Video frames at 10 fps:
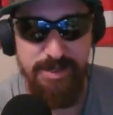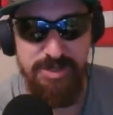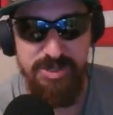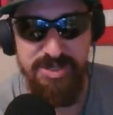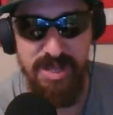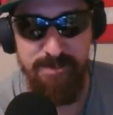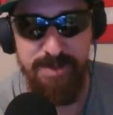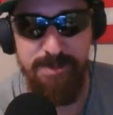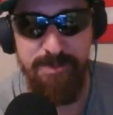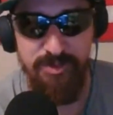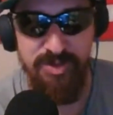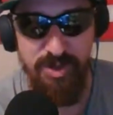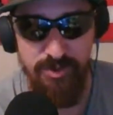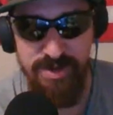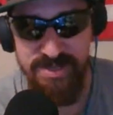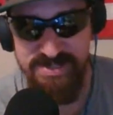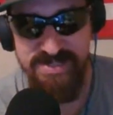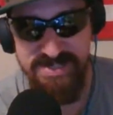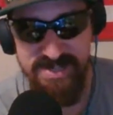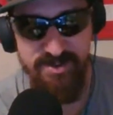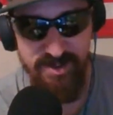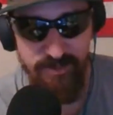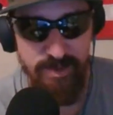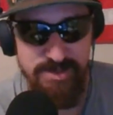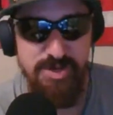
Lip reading: Just like people don't necessarily want